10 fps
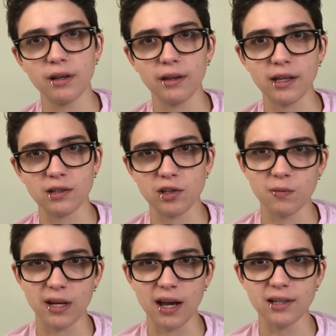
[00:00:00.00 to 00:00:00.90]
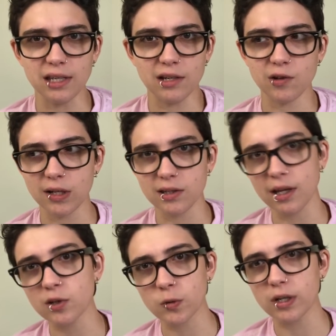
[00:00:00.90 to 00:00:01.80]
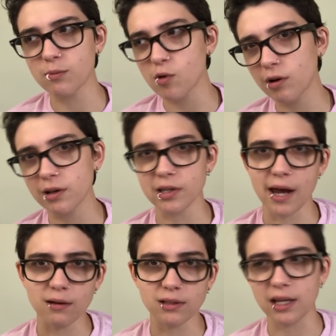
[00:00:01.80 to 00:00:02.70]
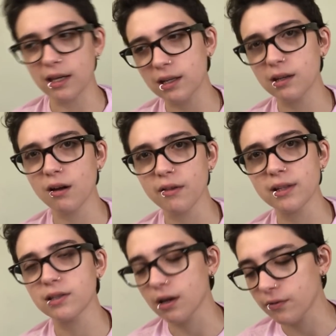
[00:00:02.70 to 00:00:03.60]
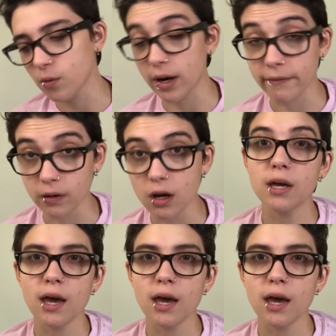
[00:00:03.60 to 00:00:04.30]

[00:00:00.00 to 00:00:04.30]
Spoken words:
And like, should we not say transsexual anymore? Is it outdated? All that stuff, whatever.